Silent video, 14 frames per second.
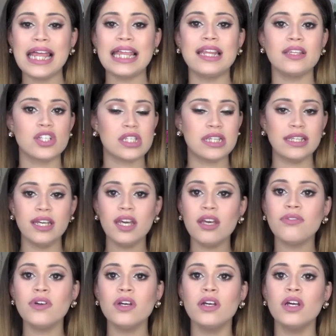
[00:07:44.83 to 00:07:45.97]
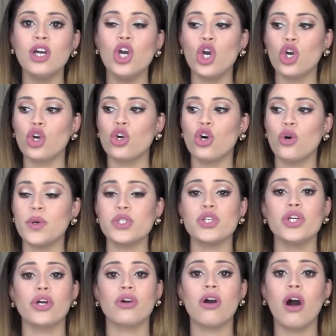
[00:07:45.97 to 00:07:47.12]
just leave, go into
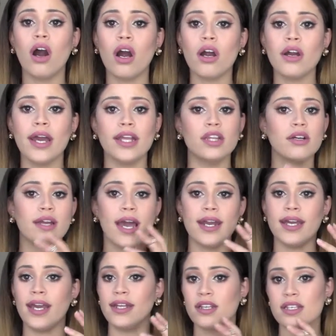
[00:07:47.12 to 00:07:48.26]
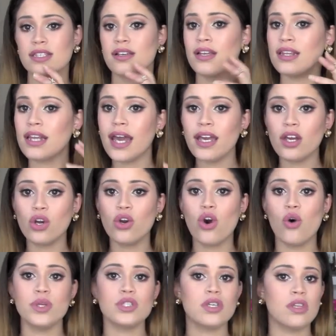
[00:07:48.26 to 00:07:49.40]
your car and look at it in the sunlight,
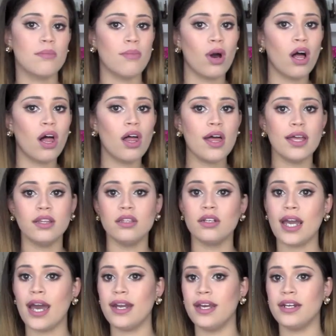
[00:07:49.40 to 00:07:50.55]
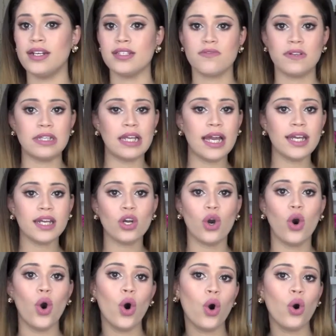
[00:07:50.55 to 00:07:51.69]
go into the mall and look at it in a different lighting,
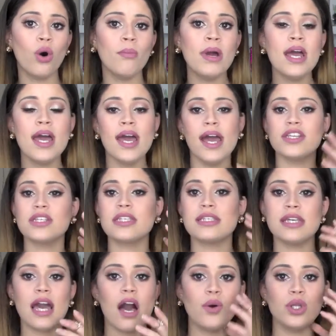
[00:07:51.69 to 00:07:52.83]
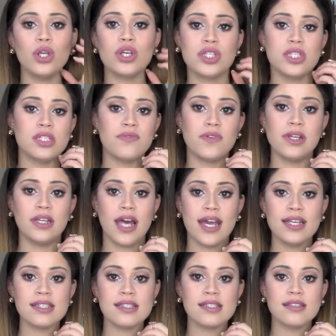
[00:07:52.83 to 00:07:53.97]
go home and just see how it looks in different
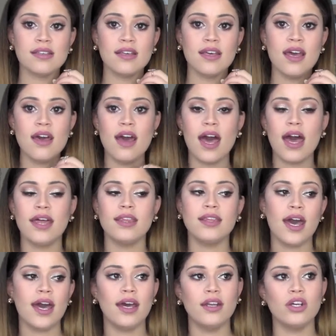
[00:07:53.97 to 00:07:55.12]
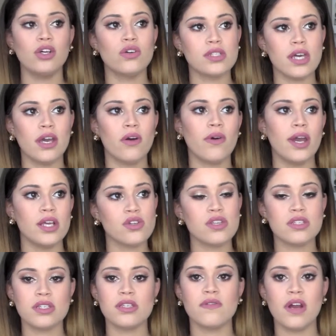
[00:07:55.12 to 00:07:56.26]
lights. And then you'll say, okay, so this
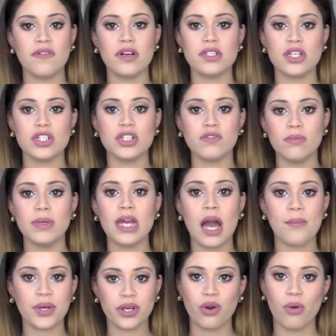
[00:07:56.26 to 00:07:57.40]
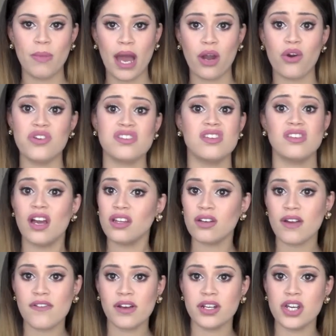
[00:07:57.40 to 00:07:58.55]
is the right foundation for me, I'm going to go back. Or this is not the
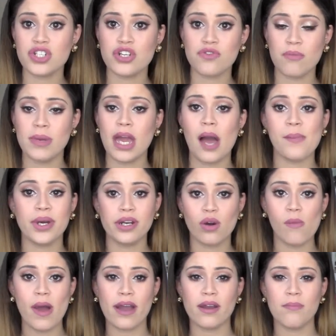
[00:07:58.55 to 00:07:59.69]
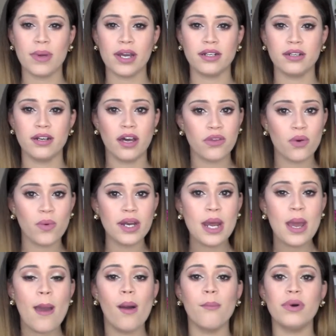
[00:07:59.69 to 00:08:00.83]
right foundation for me, I'm going to go back and pick up another one.
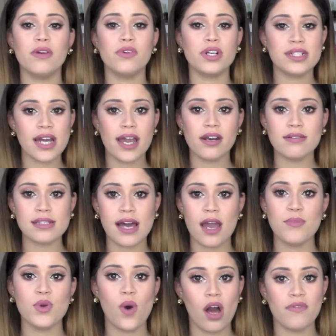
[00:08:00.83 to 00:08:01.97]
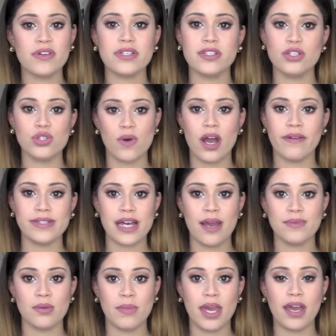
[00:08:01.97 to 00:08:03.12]
But if you're tight on time, you obviously don't have time
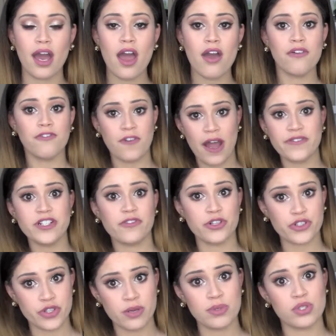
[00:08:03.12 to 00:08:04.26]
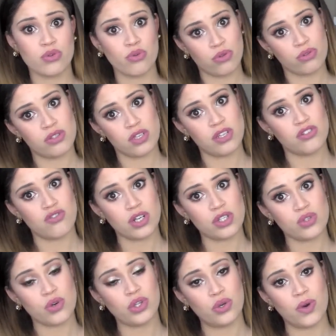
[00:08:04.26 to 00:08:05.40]
to make 5 different trips to the
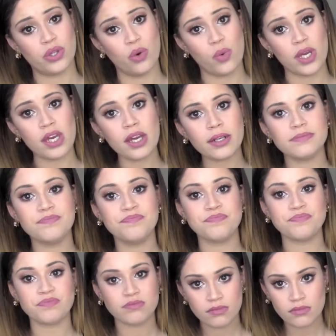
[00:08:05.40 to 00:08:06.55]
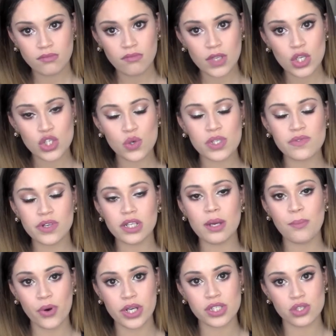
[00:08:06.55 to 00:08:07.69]
drugstore throughout the week. So it's really
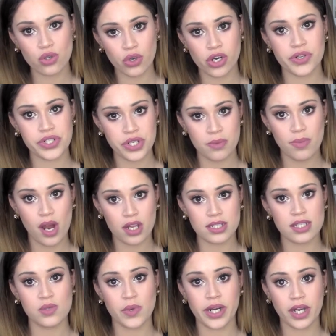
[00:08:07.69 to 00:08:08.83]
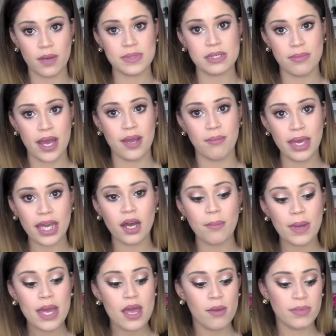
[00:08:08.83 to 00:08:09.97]
important to know your return policies when it comes to buying makeup,
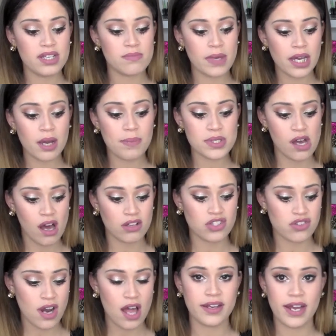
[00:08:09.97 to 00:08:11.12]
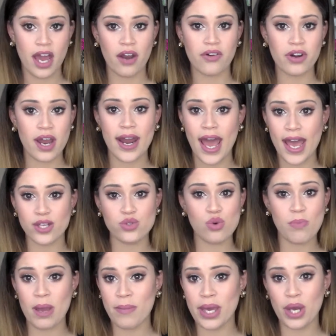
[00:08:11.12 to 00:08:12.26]
because makeup is all trial and error. And I do
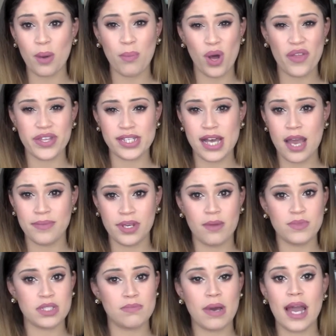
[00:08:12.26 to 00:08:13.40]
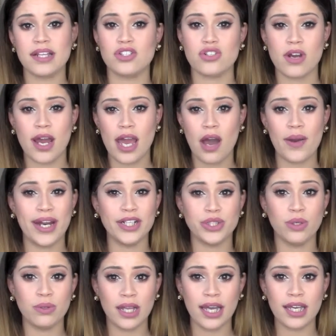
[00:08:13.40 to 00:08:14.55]
buy makeup all the time that I'm just buying to try out and I
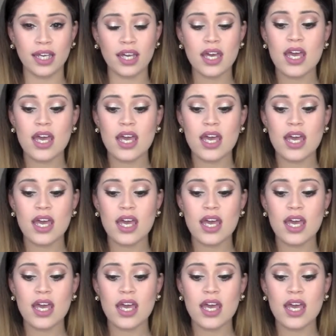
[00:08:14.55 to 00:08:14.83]
don't like it,